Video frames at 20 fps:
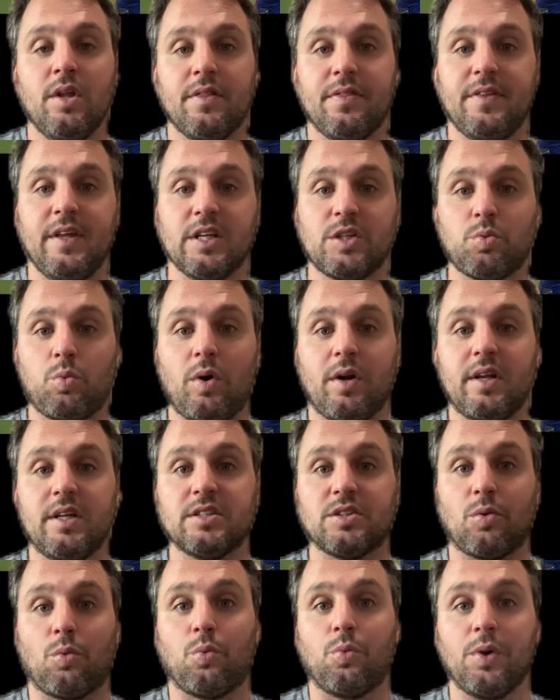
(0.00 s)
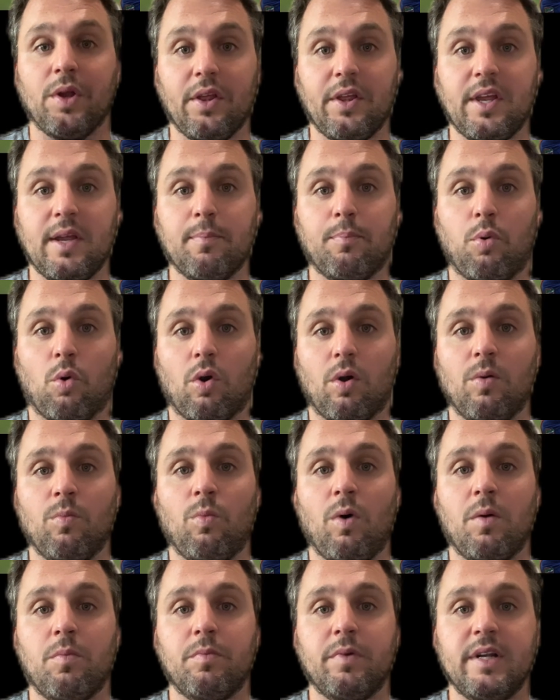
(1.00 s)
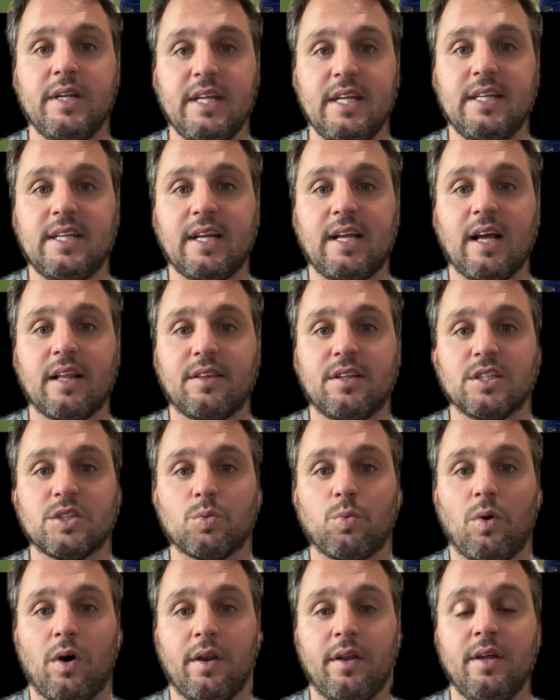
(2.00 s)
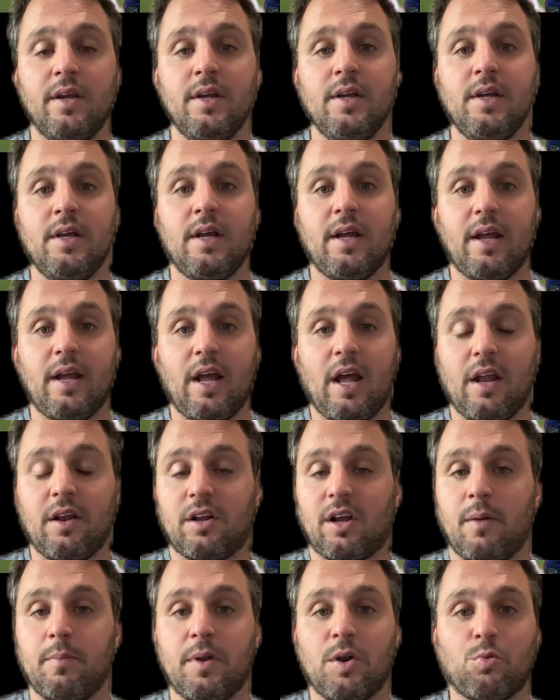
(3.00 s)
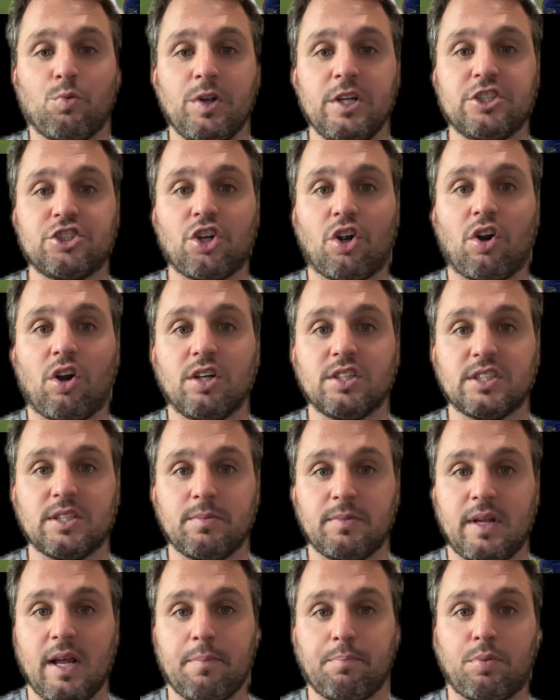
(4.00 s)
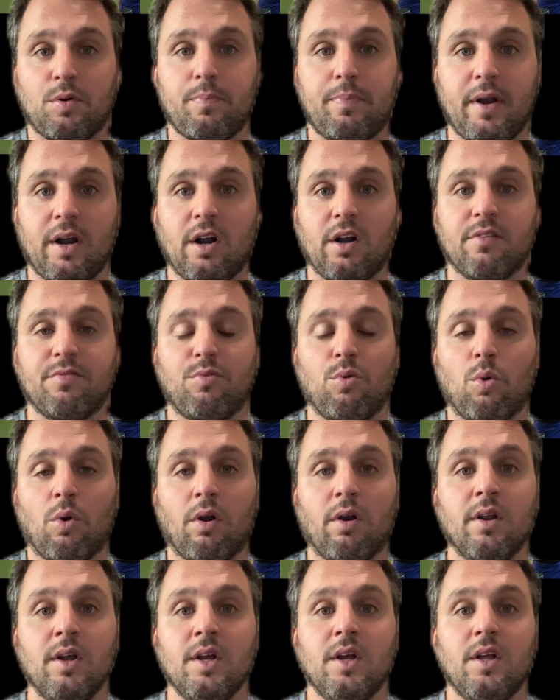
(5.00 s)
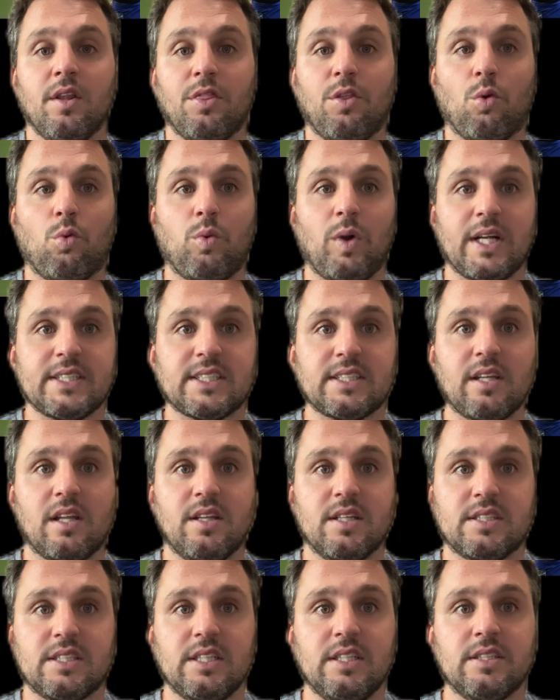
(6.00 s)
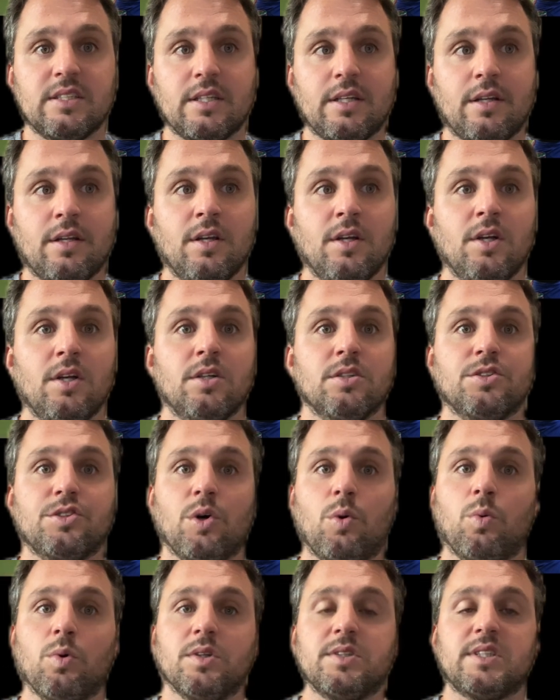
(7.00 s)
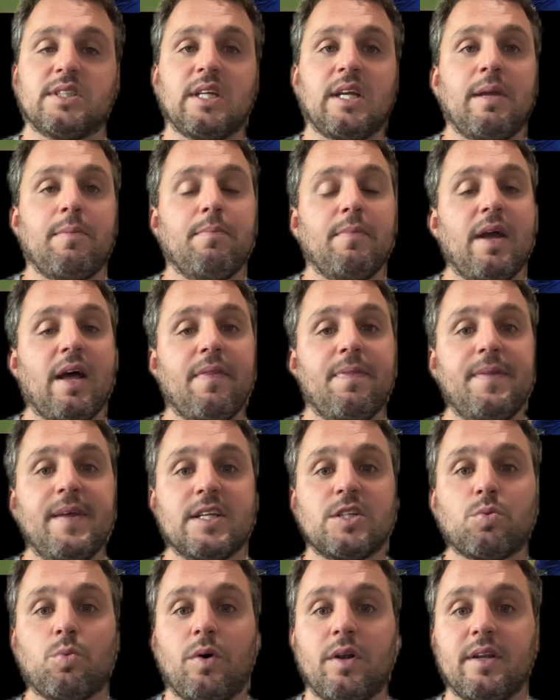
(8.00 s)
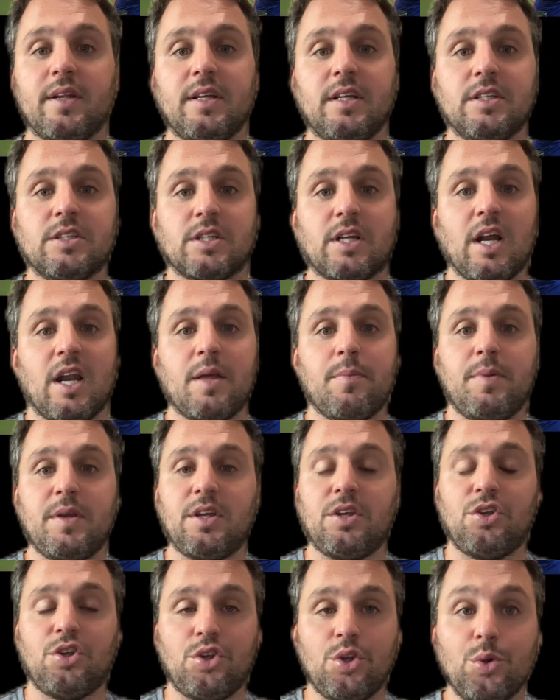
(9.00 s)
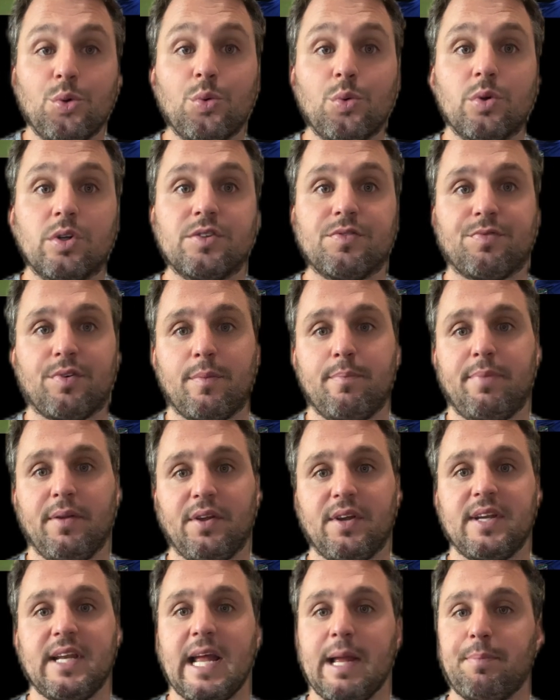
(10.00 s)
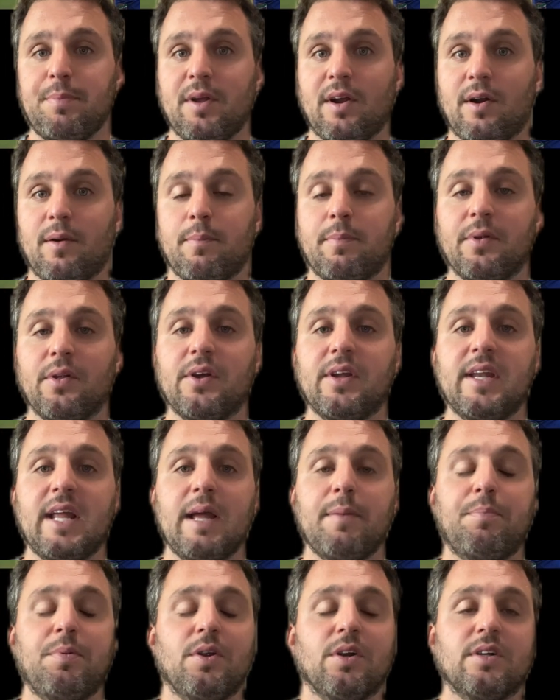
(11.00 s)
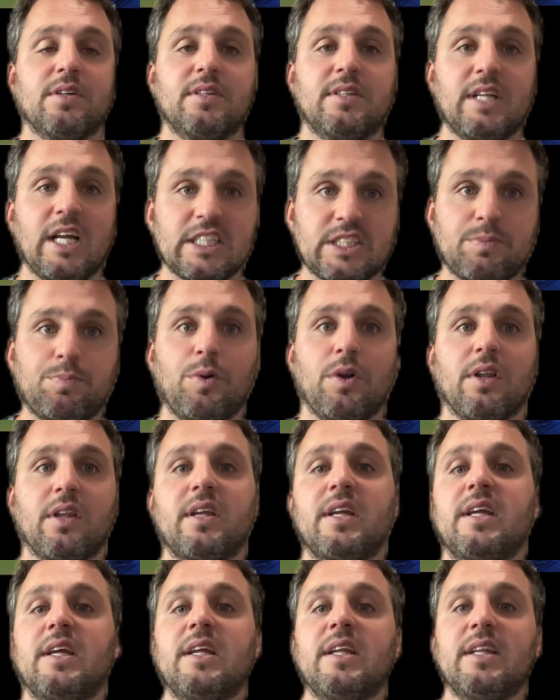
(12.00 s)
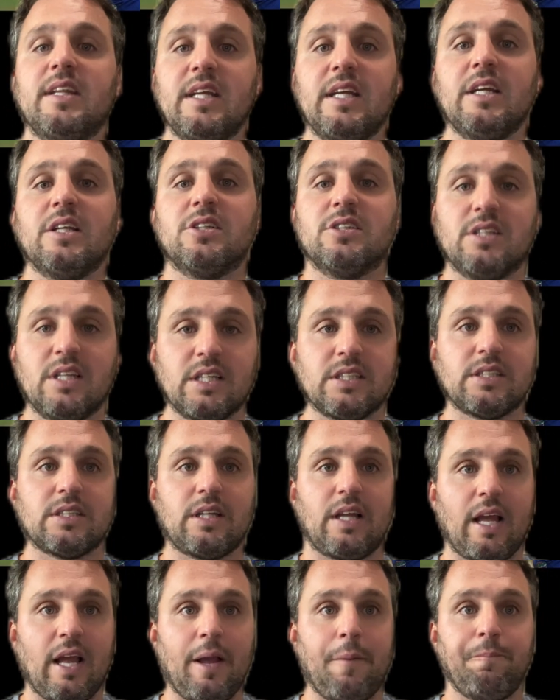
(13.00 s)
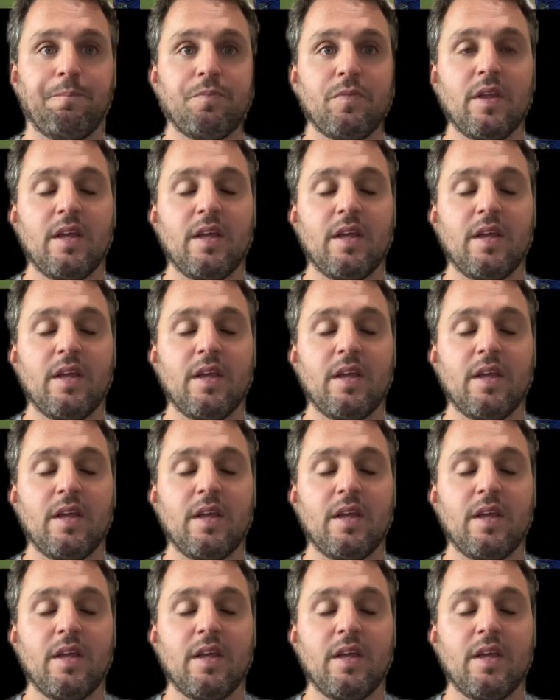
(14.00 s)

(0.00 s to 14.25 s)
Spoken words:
This one is a really important one. We need to get this one and come and recharge and get prepared for the rest of the season. So we'll see, man. This one is going to be huge for Billy Napier. Billy Napier desperately needs this game.